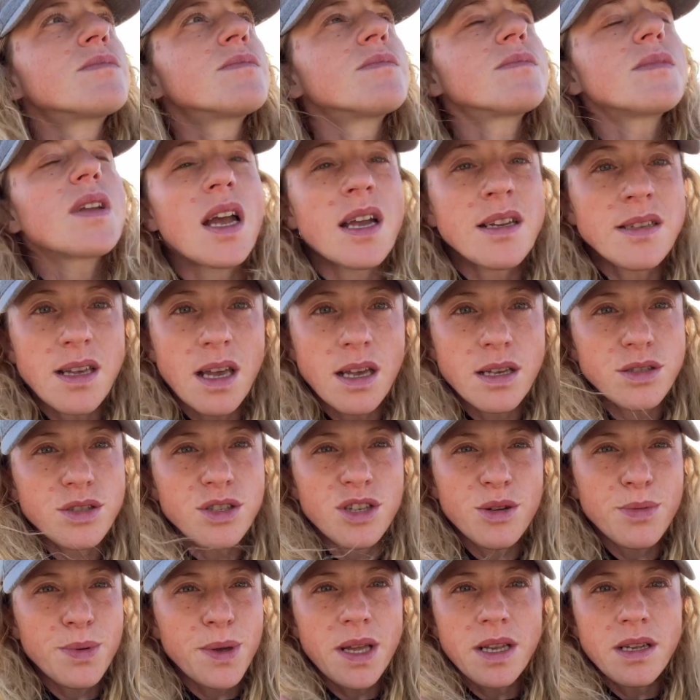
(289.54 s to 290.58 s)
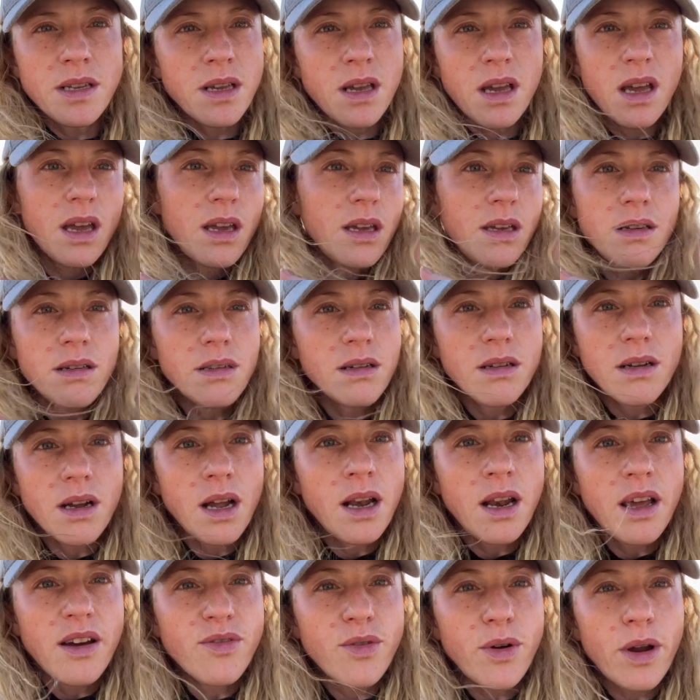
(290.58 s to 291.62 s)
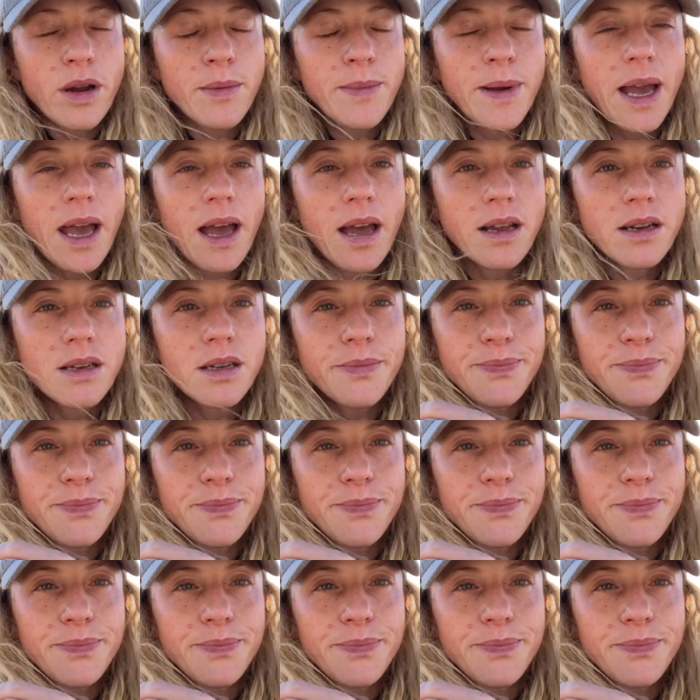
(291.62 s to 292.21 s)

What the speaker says: I say it's stupid. I love wearing my hat.